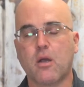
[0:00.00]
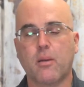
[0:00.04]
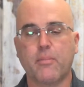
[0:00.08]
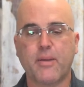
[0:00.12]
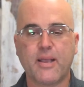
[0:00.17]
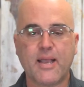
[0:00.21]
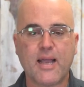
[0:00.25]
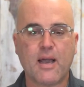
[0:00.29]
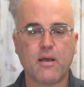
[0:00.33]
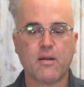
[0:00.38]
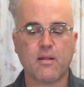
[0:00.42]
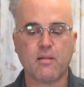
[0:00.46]

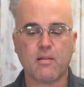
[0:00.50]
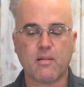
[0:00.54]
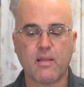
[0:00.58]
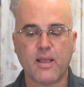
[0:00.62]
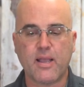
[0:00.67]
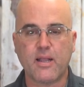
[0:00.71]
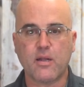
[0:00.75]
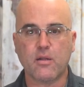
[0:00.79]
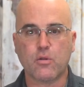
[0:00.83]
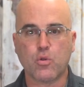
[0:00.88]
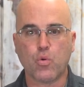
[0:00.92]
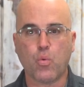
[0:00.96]
coming out in
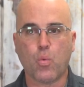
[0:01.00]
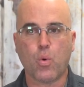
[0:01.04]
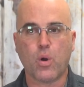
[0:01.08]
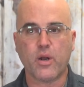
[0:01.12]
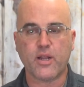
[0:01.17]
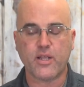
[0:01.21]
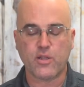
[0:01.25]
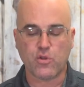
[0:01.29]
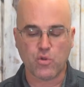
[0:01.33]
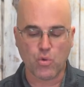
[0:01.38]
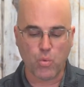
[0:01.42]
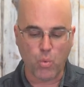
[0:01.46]
late
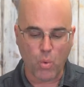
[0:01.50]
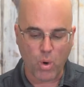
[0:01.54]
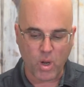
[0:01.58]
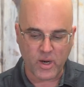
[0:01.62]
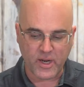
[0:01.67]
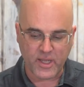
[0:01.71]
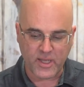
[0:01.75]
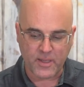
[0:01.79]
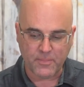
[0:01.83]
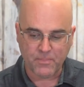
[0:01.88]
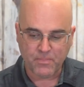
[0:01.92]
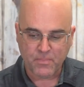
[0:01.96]
twenty
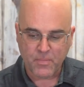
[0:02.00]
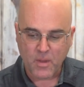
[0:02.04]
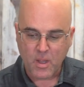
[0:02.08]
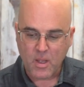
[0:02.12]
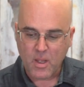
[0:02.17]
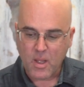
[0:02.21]
twenty